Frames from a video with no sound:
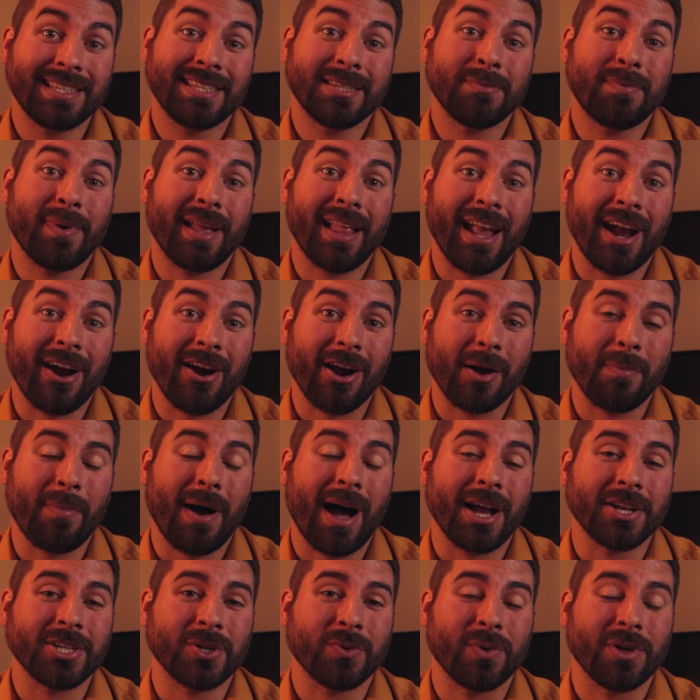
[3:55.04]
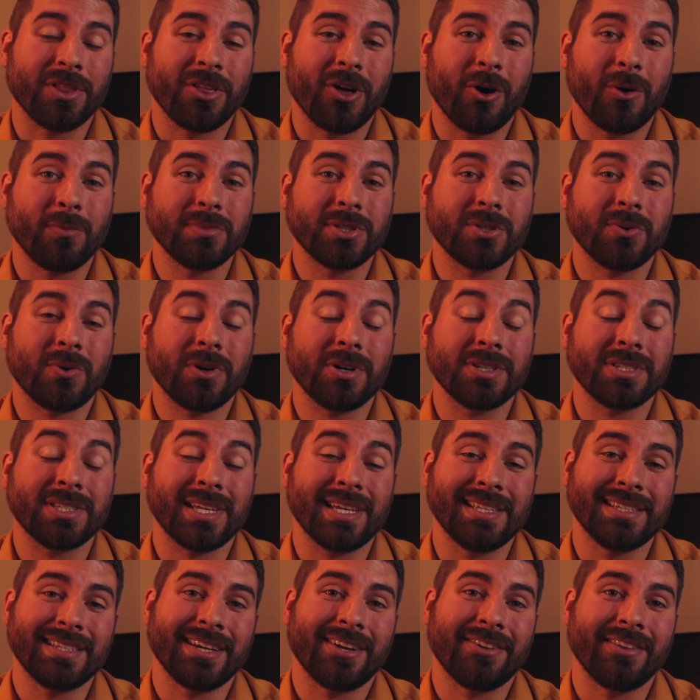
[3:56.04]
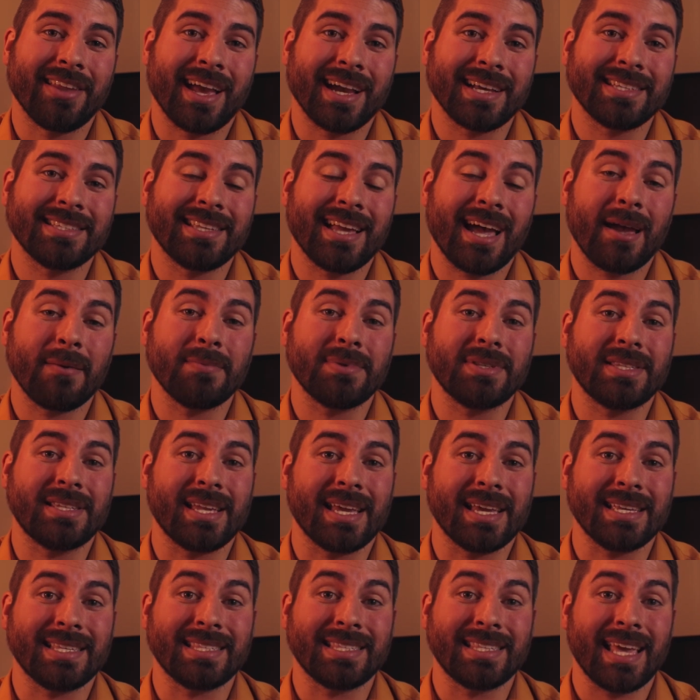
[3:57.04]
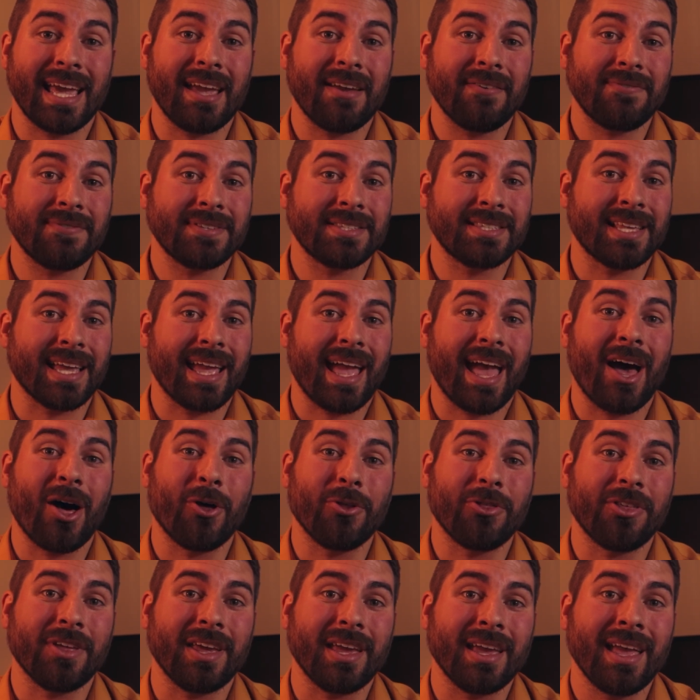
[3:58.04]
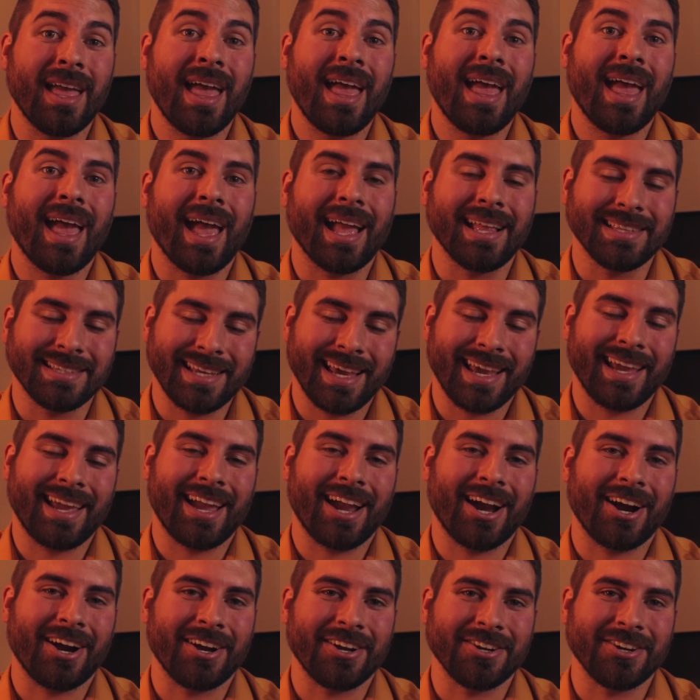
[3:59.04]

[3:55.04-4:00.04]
has been Eric Pashia with HomeSource. Until next time, stay safe, stay healthy, and take care of